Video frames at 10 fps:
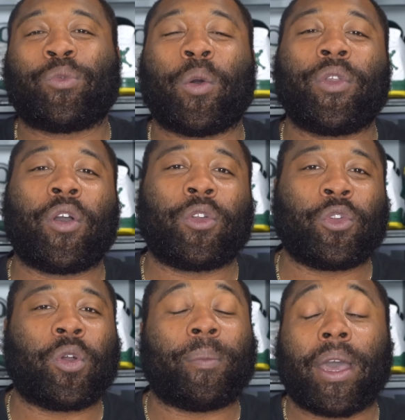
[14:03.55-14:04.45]
What are we going
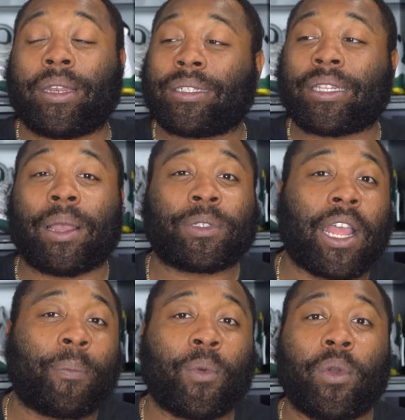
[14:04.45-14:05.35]
to do about it? Stop
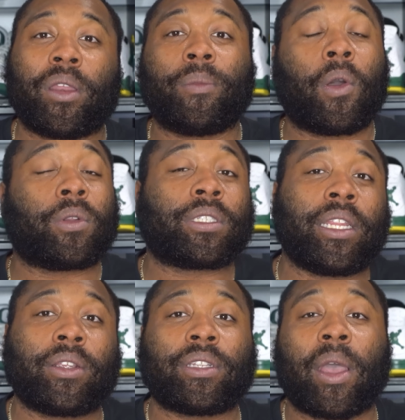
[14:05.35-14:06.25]
shopping with them. Go to
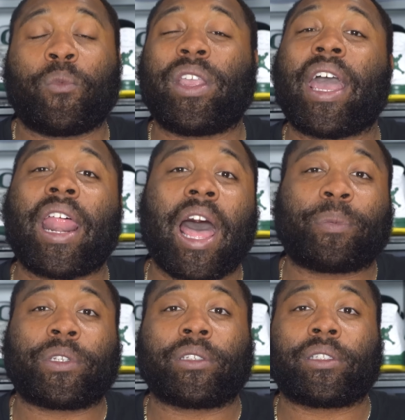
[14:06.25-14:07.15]
Sneakers App. We got
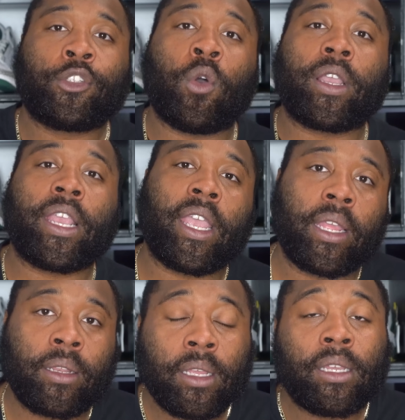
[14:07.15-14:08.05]
options. So
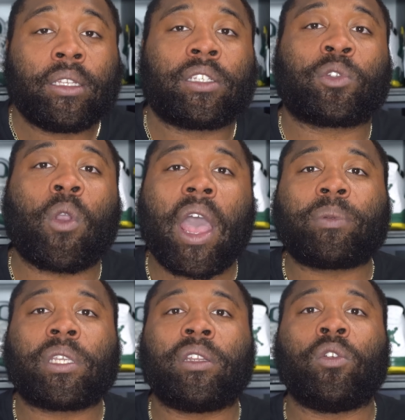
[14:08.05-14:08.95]
again,
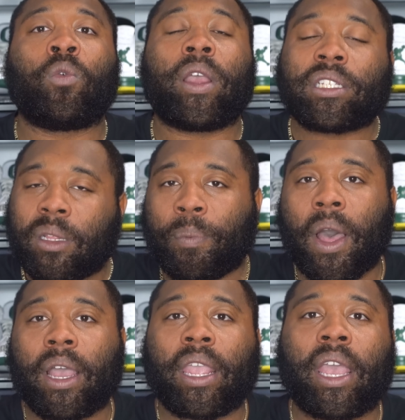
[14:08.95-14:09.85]
subscribe to the new Wrestling
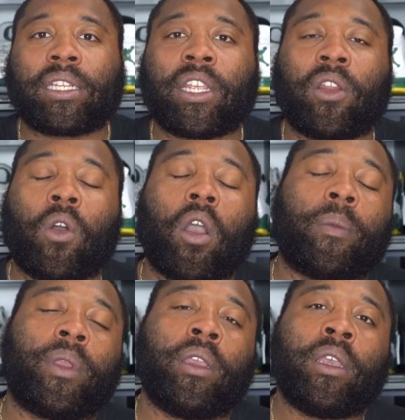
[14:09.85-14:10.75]
Podcast channel,
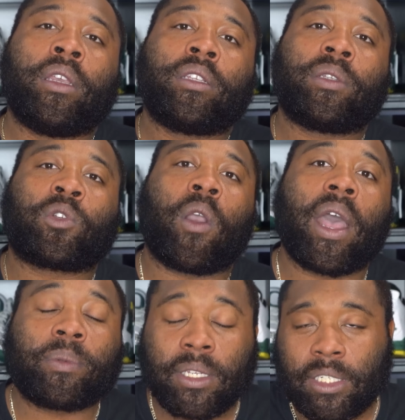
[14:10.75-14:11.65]
Army.
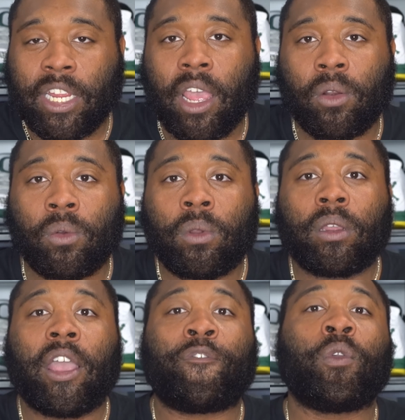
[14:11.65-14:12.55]
Subscribe to the channel
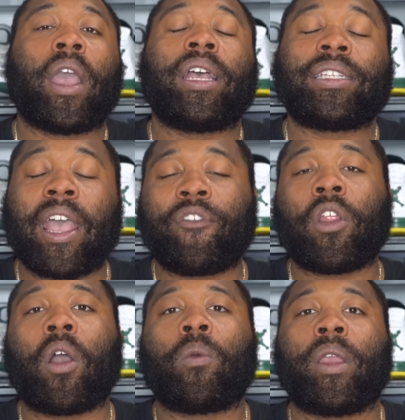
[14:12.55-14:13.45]
if you guys
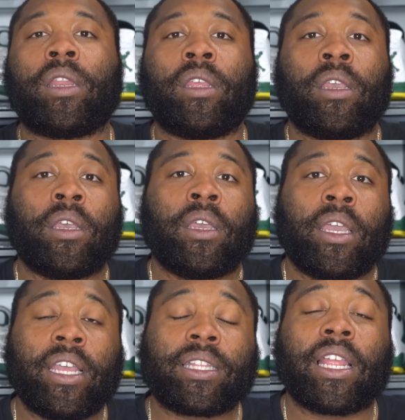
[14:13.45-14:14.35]
haven't already.
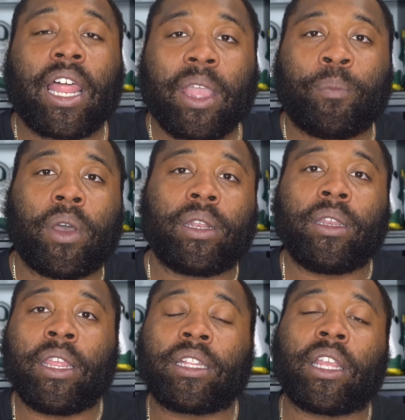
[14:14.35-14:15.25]
Hit that like
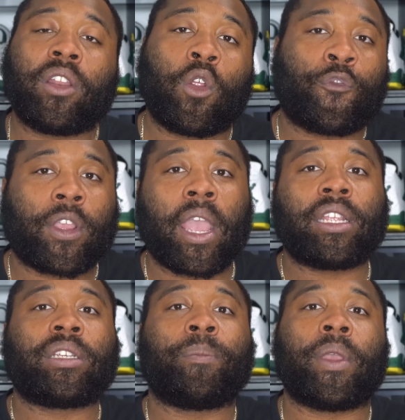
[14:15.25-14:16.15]
button. Hit that
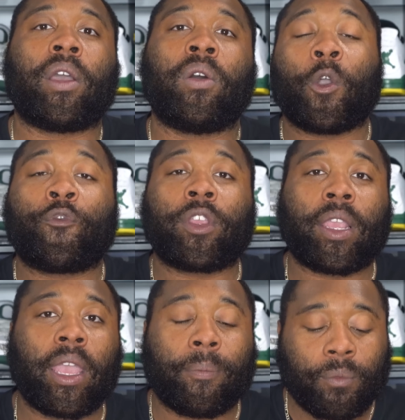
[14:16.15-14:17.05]
notification bell. Don't
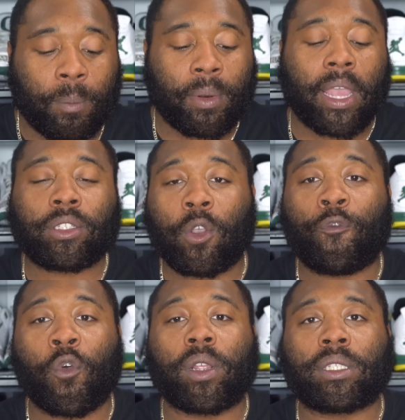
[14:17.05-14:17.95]
forget, Black Toe
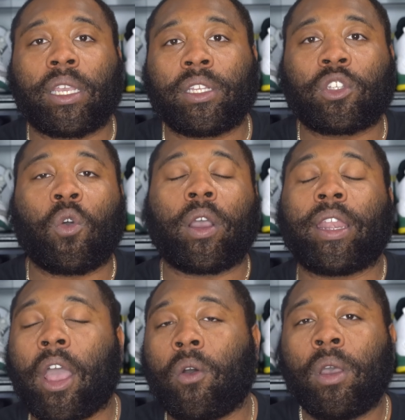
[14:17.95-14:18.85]
14's
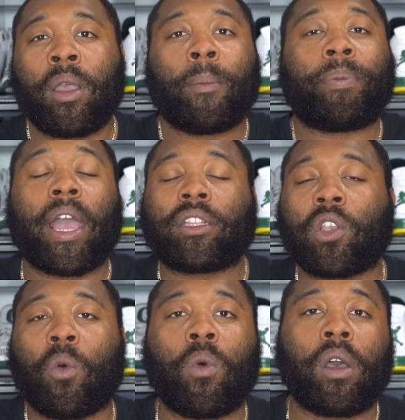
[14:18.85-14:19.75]
going out. Black
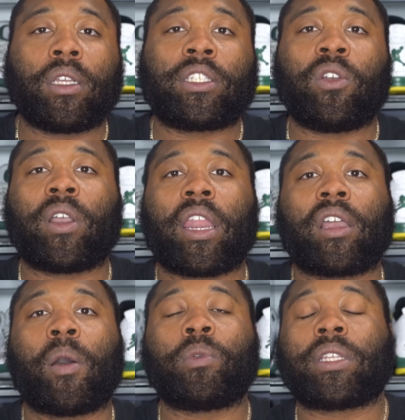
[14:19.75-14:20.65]
Toe 1 still got a
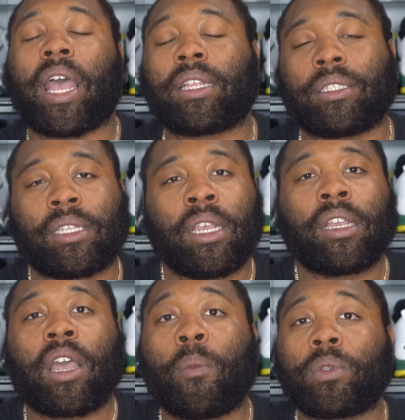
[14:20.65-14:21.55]
couple sizes.
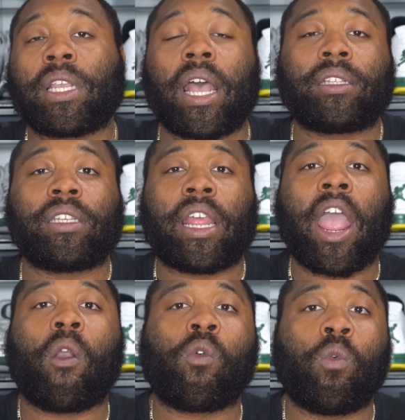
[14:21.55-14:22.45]
Couple sizes in the
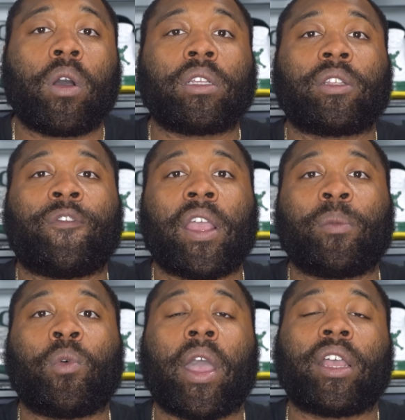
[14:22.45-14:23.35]
Harold Ones
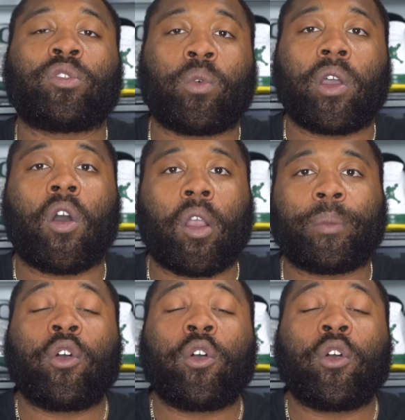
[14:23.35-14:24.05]
available as well. Army.